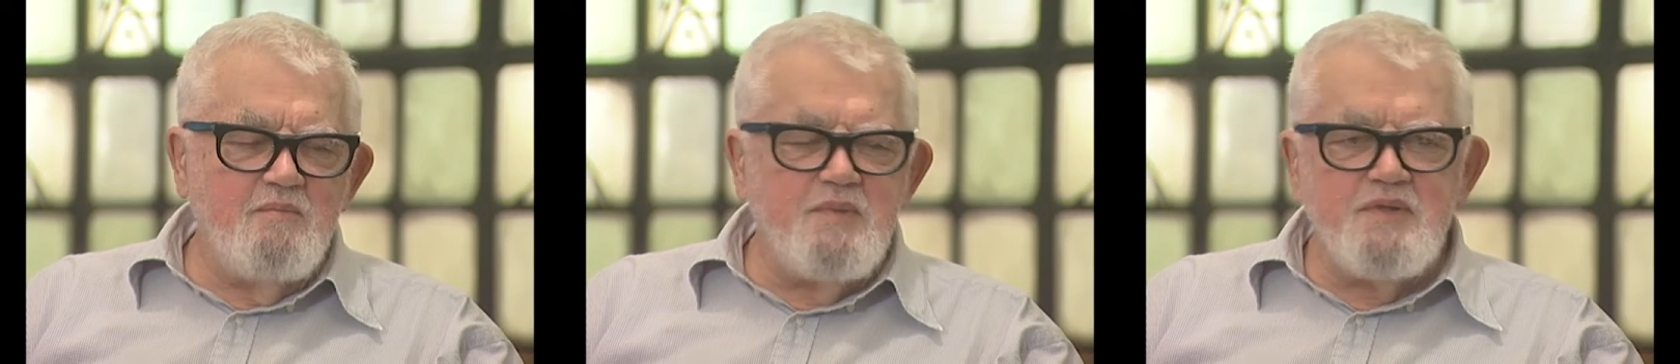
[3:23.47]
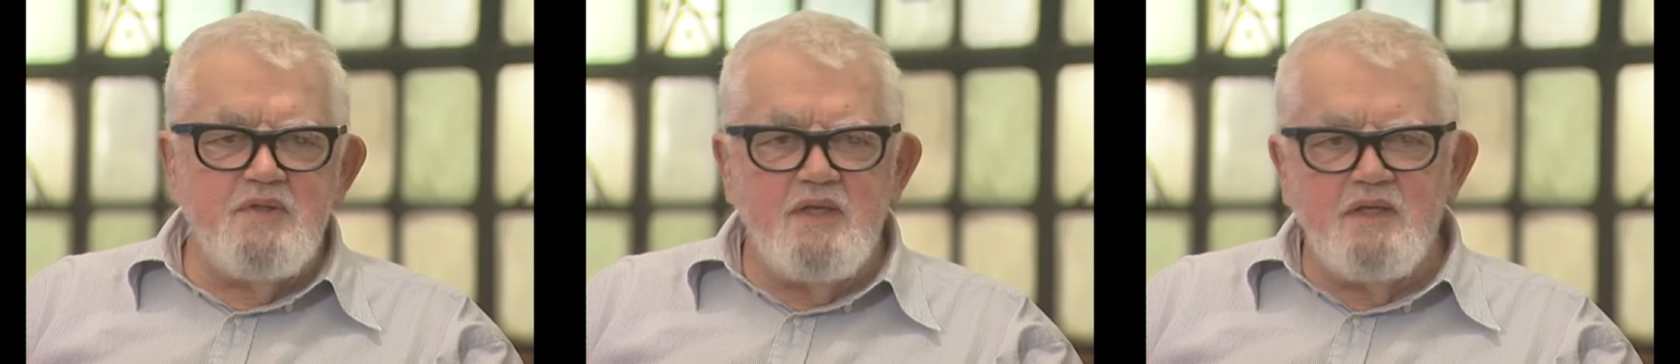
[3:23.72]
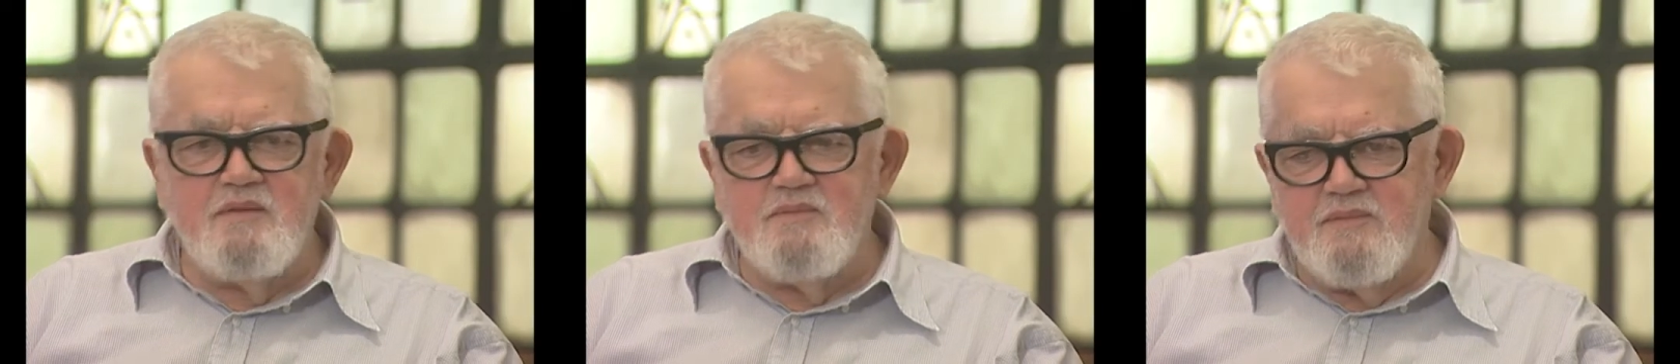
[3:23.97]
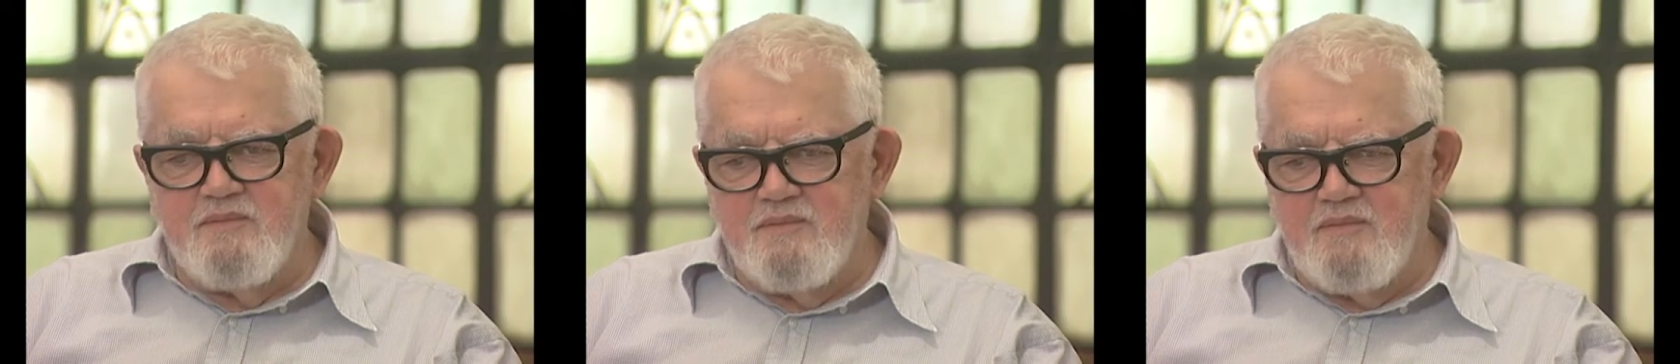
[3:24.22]
But
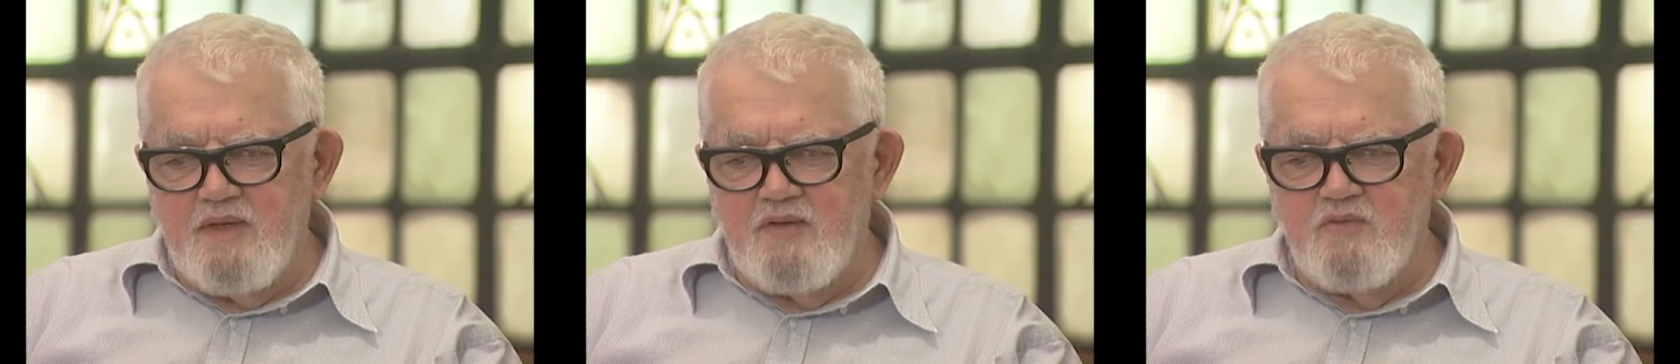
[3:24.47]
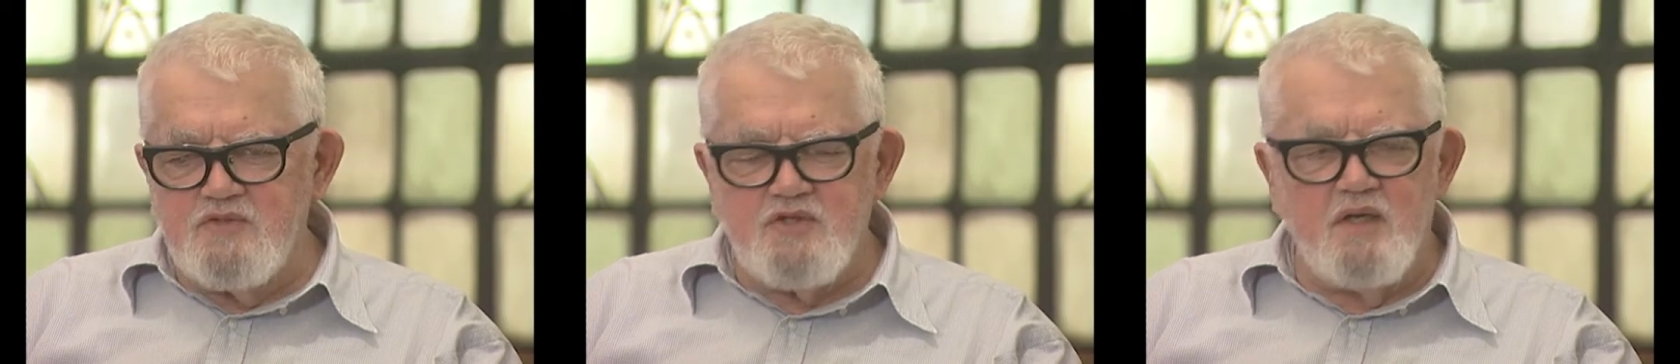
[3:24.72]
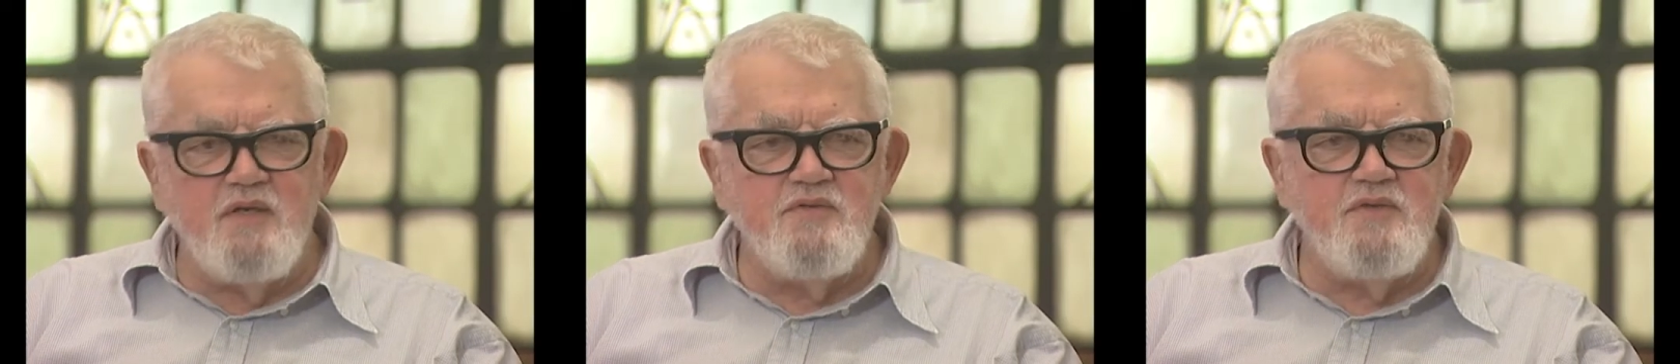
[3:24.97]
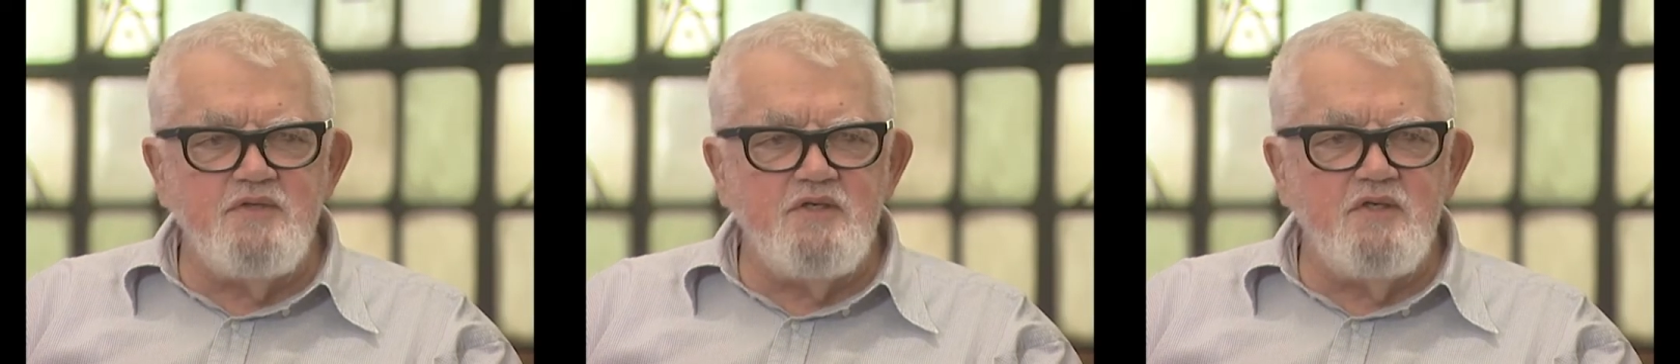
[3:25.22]
then it was
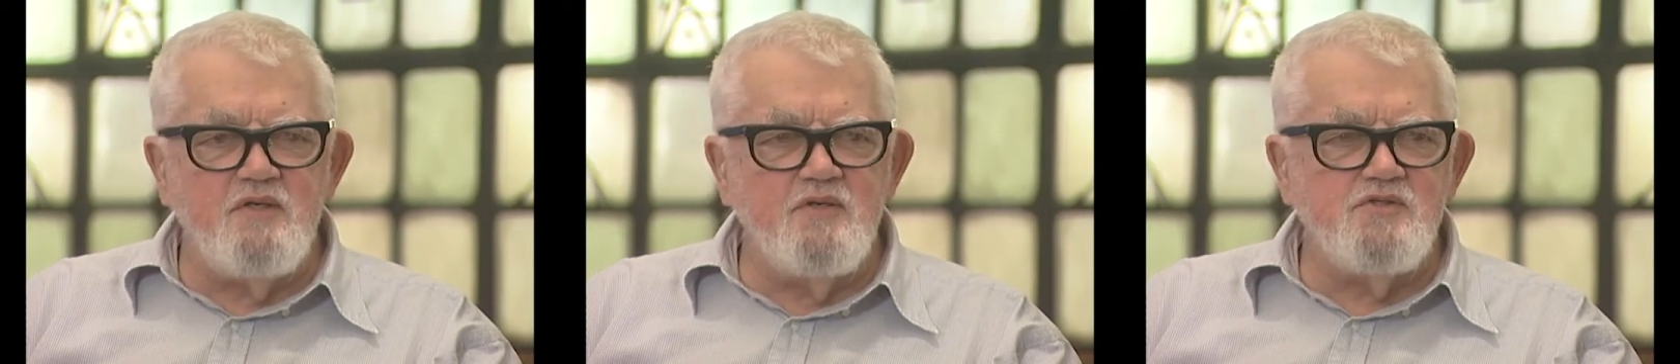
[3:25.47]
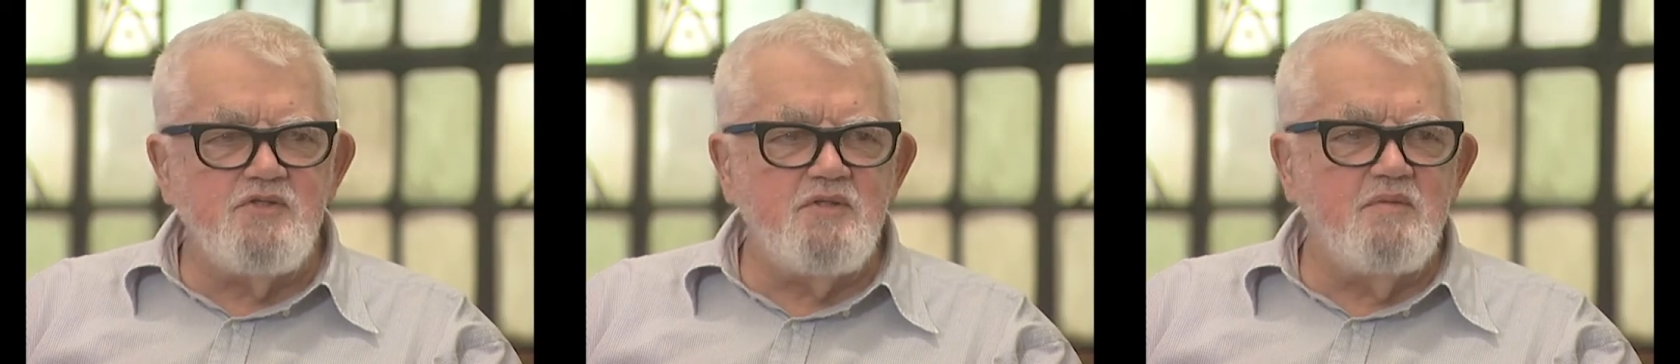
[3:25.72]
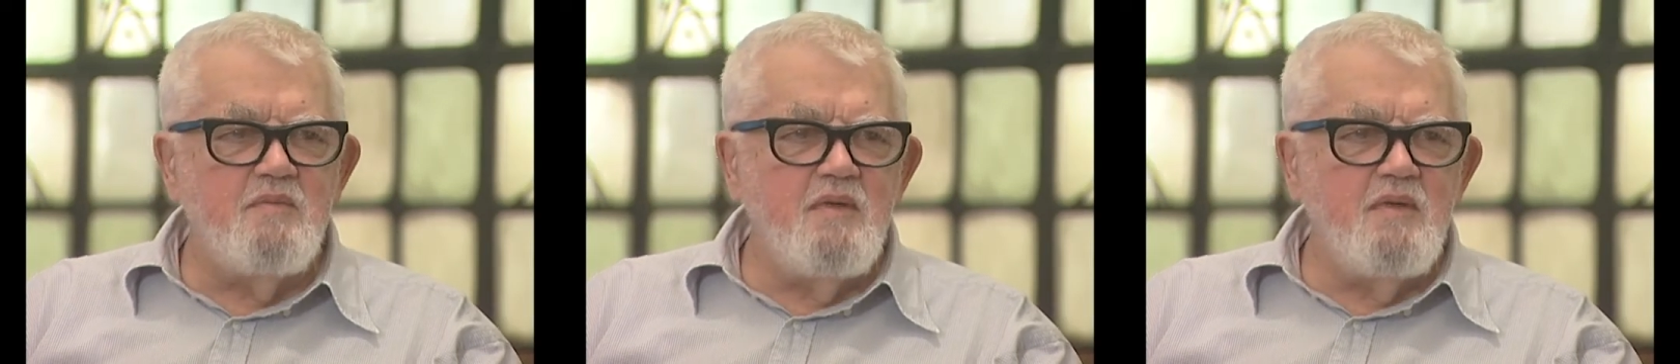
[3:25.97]
100 years